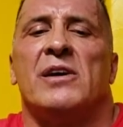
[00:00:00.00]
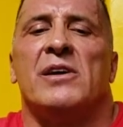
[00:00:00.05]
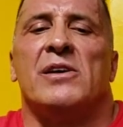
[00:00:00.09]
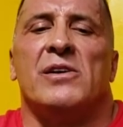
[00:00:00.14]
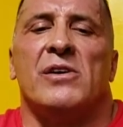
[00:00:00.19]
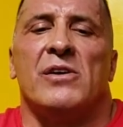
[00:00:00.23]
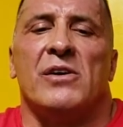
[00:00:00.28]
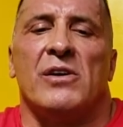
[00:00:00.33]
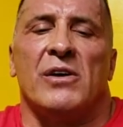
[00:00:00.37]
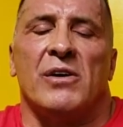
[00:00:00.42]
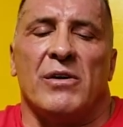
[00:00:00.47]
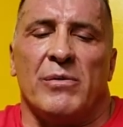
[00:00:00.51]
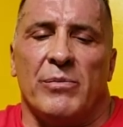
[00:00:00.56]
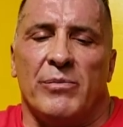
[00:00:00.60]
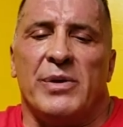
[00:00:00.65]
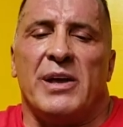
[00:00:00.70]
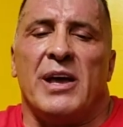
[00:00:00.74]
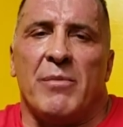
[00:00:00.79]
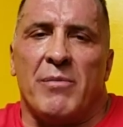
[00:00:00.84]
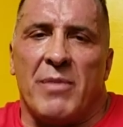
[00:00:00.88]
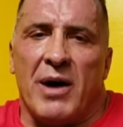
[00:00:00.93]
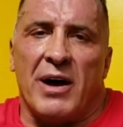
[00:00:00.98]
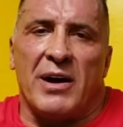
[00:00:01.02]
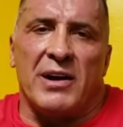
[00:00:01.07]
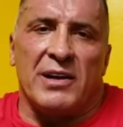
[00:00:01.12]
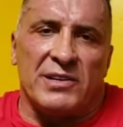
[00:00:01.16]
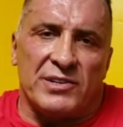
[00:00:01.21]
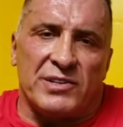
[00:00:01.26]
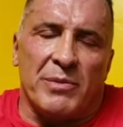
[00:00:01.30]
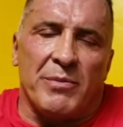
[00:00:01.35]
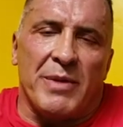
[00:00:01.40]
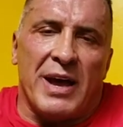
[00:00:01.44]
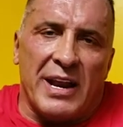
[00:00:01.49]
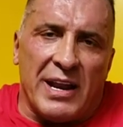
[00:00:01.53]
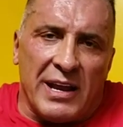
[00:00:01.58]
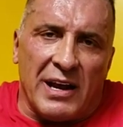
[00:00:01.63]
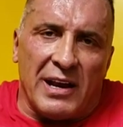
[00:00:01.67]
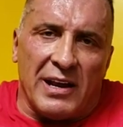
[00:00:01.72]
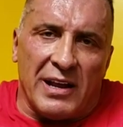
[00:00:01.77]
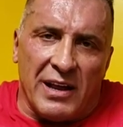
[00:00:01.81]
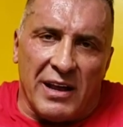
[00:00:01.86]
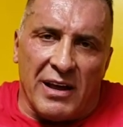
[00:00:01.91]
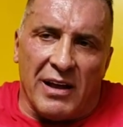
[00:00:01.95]
Your BMR is
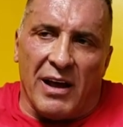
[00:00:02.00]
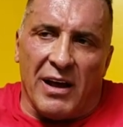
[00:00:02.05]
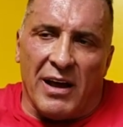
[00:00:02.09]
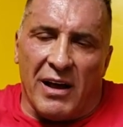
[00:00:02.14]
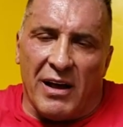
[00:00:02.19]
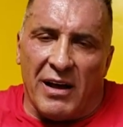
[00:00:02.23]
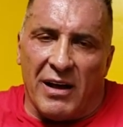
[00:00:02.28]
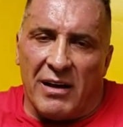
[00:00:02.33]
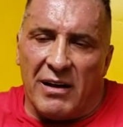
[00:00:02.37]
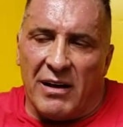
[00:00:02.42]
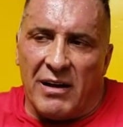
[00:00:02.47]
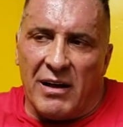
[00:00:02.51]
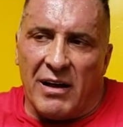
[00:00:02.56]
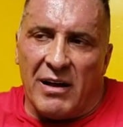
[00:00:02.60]
dramatically uh,